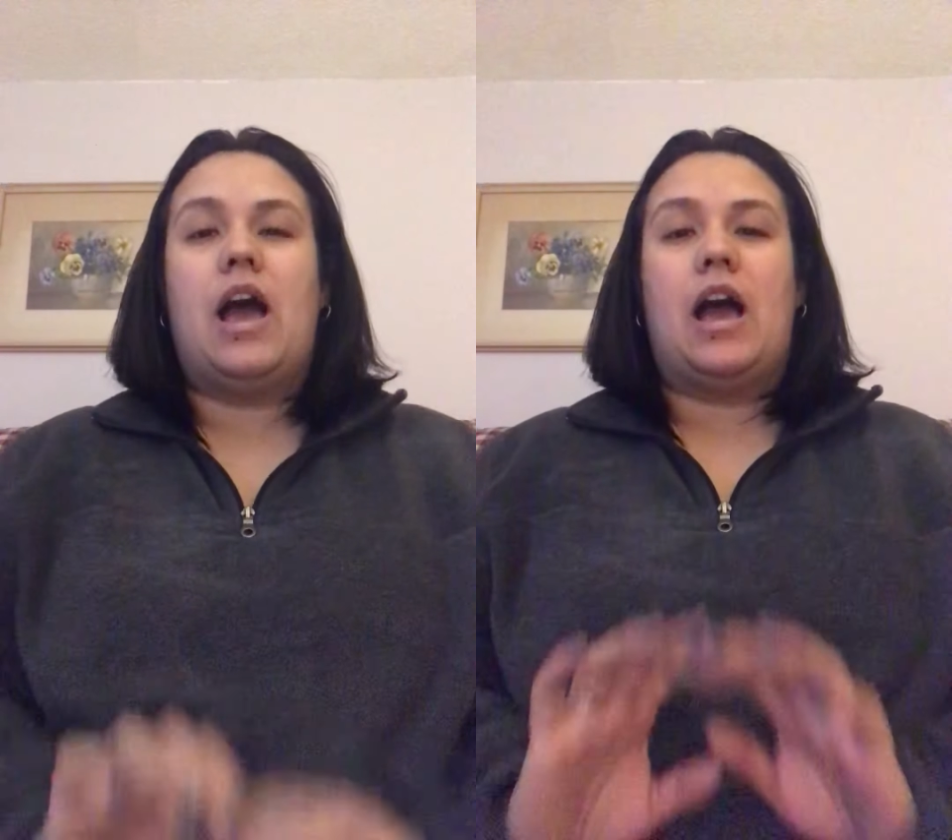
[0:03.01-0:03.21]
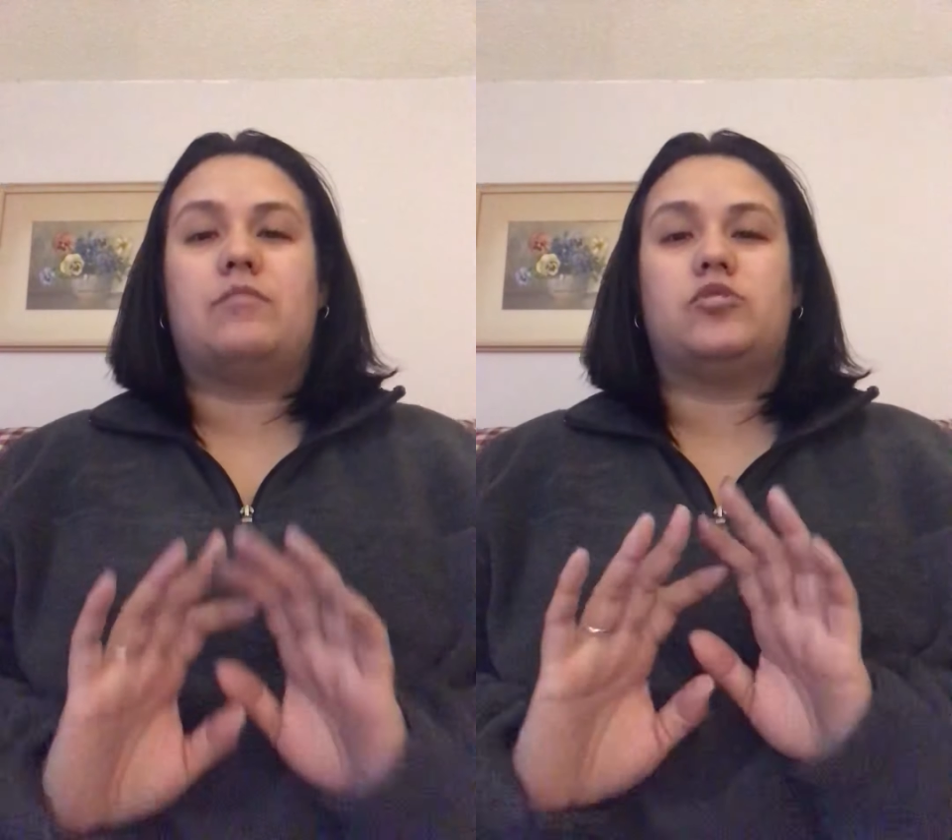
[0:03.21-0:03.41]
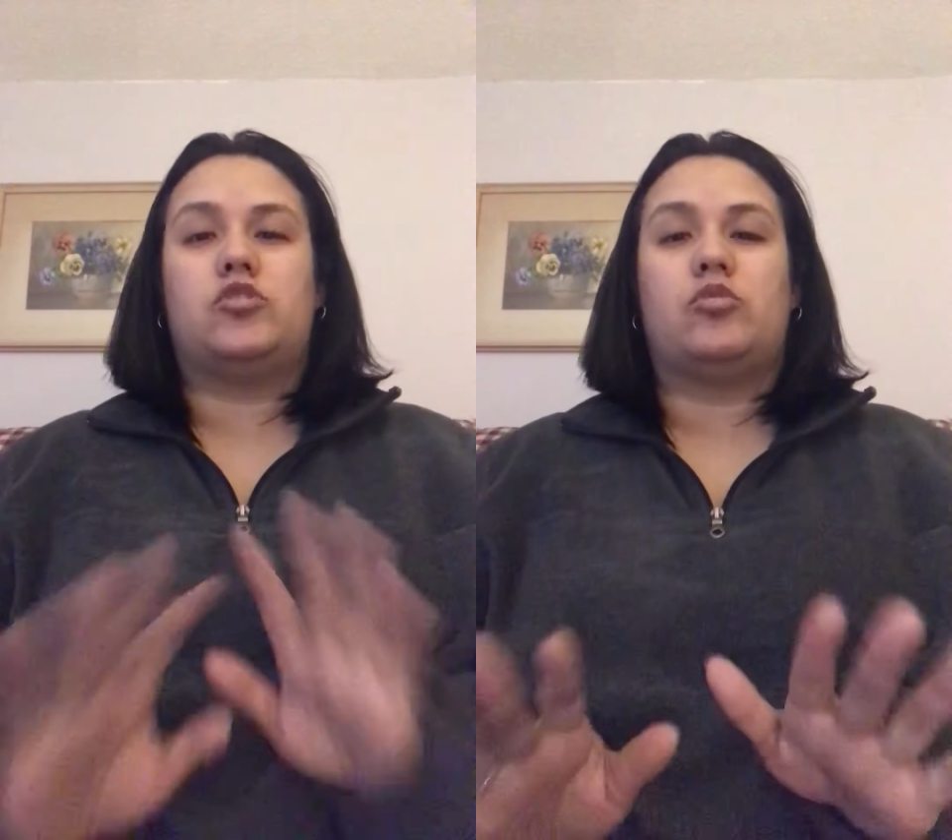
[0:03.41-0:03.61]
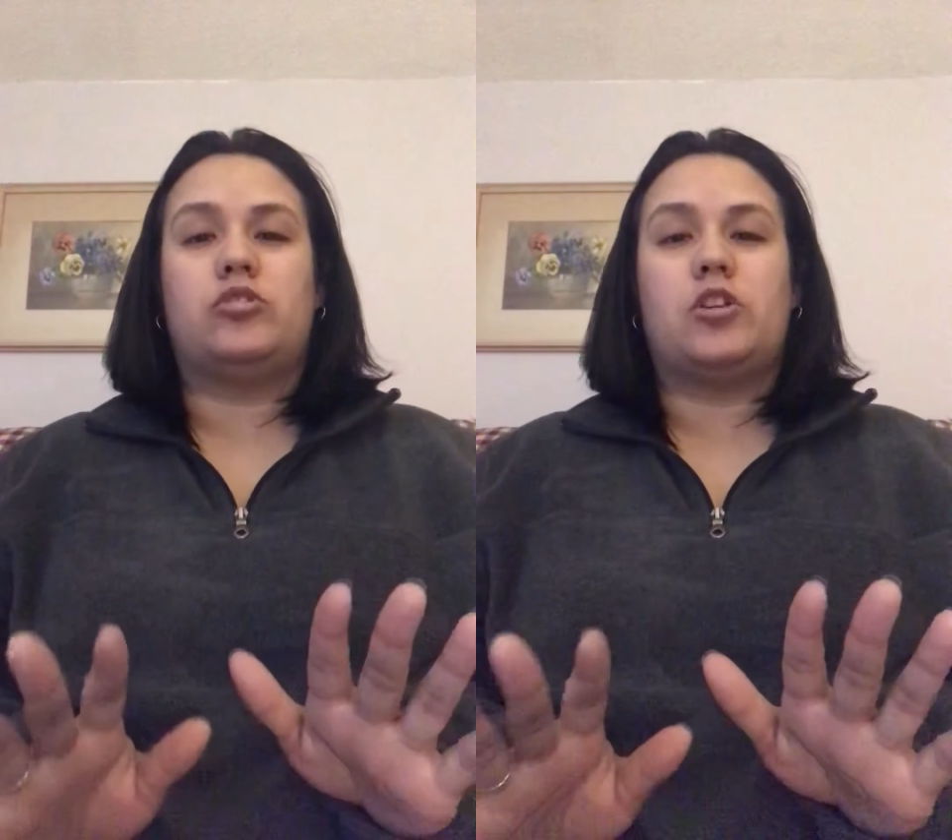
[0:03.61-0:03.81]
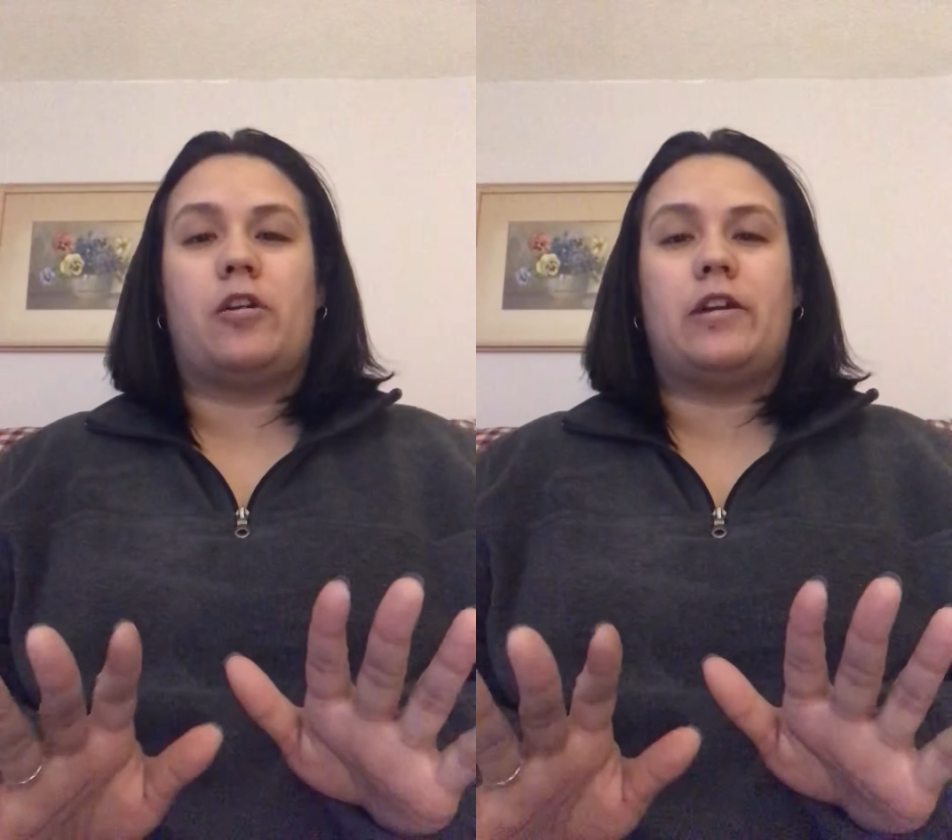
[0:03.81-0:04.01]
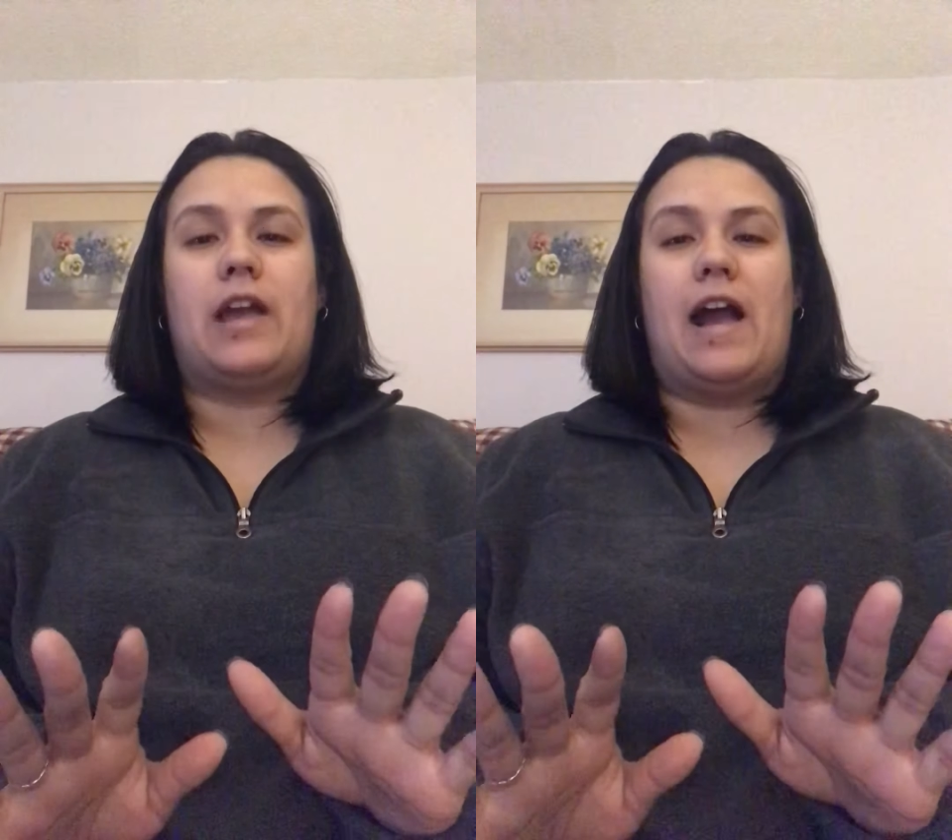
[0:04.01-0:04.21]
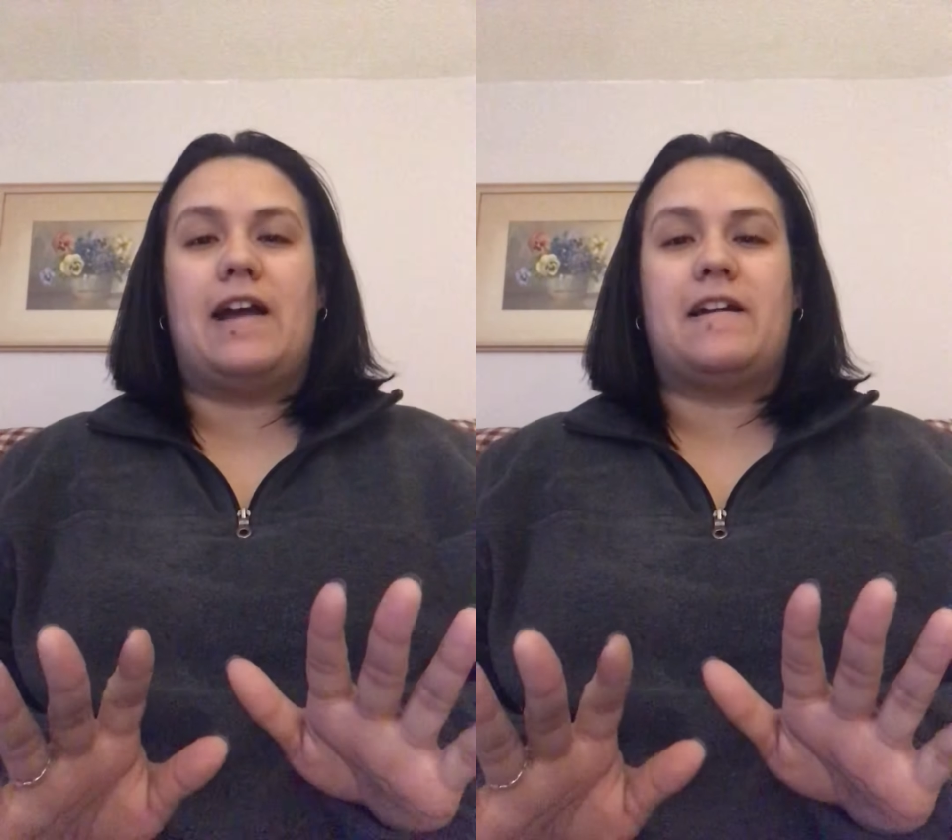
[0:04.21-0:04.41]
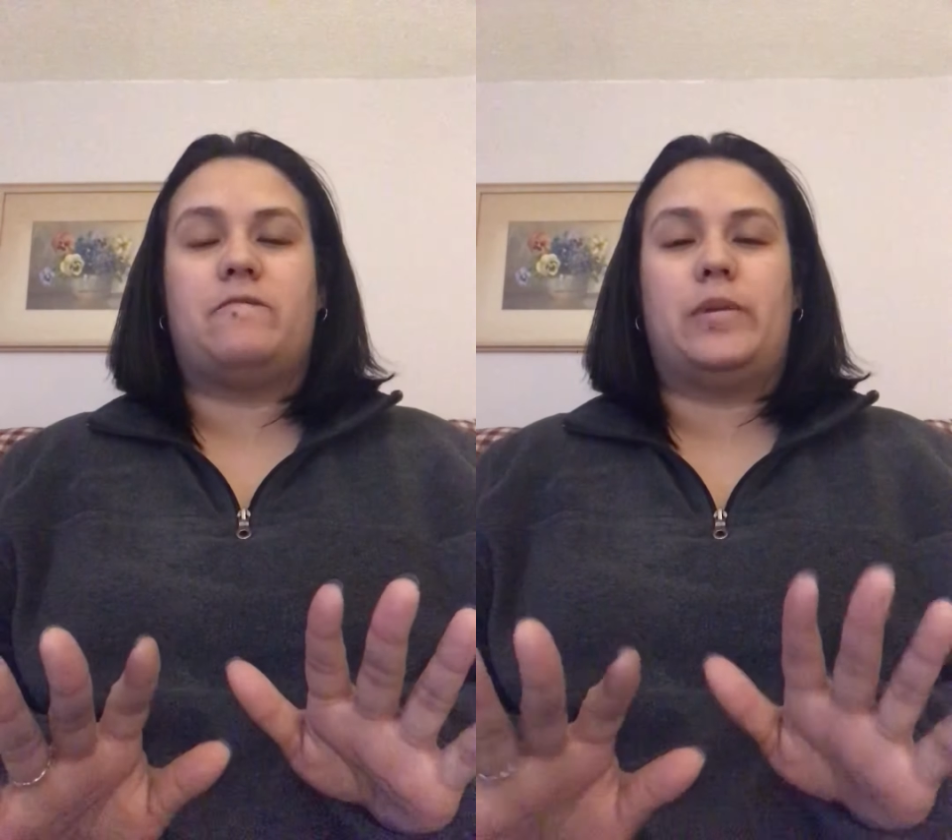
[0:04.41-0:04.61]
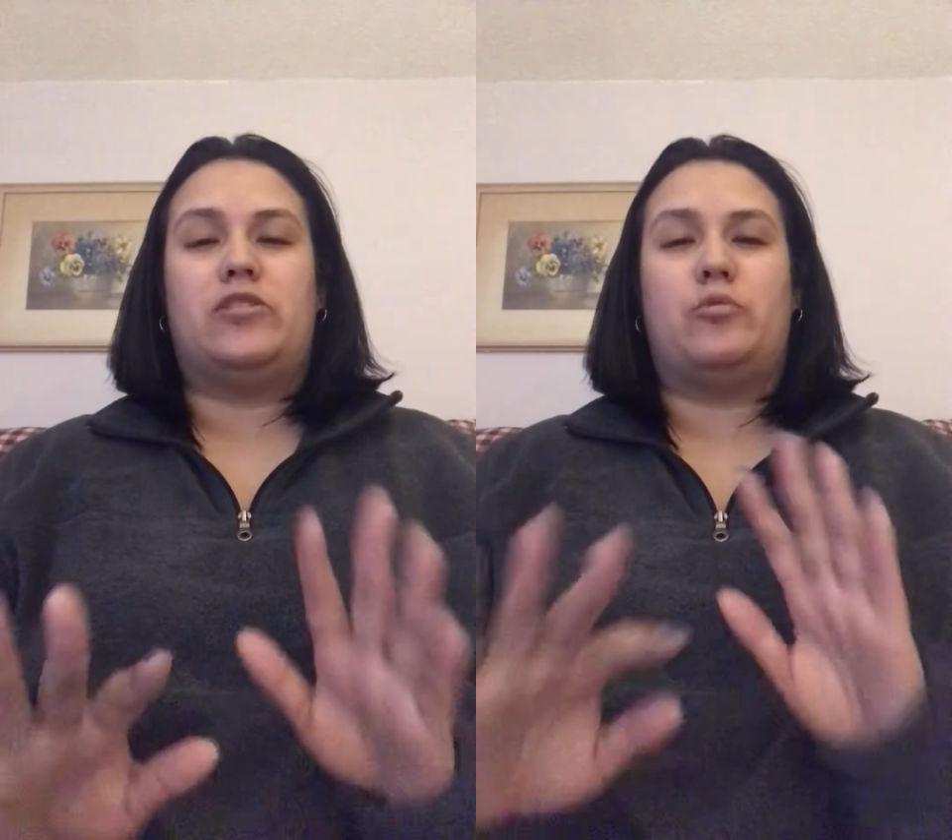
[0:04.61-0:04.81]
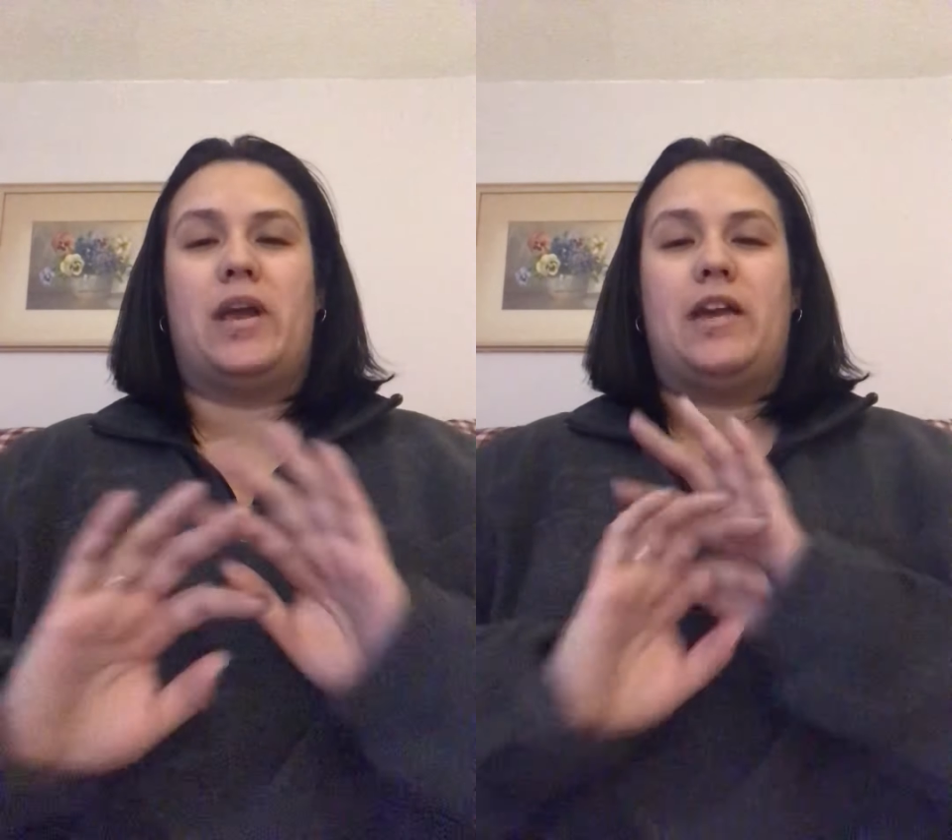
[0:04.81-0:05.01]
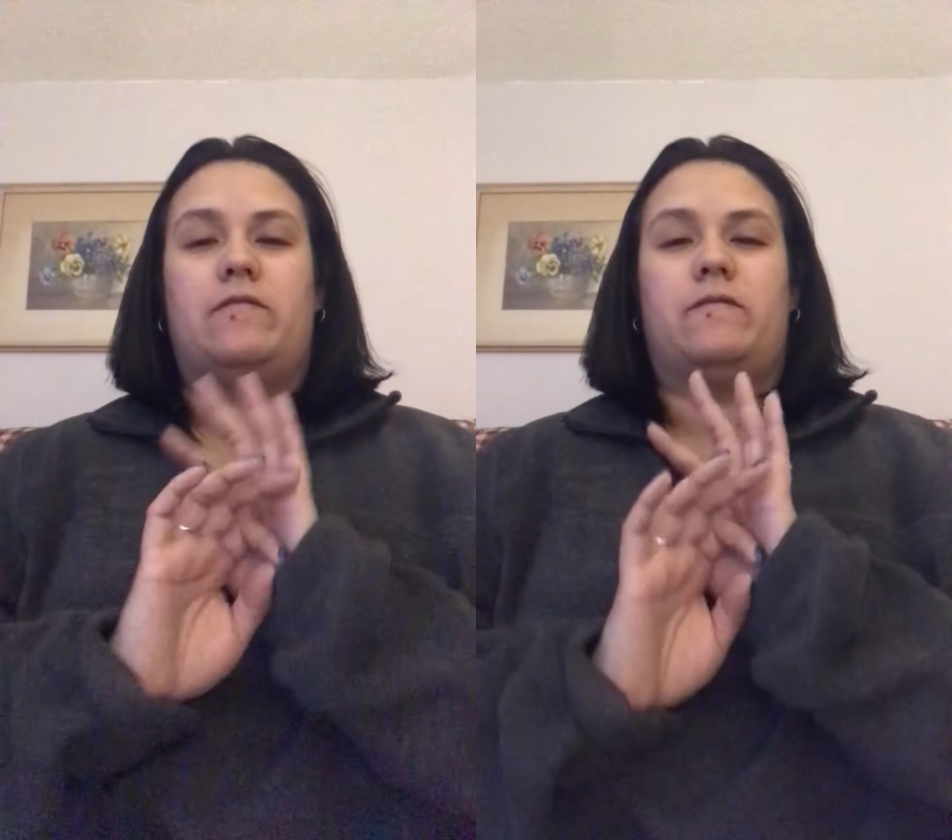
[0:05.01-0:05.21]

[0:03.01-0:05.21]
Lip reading: I'm so sorry I have been away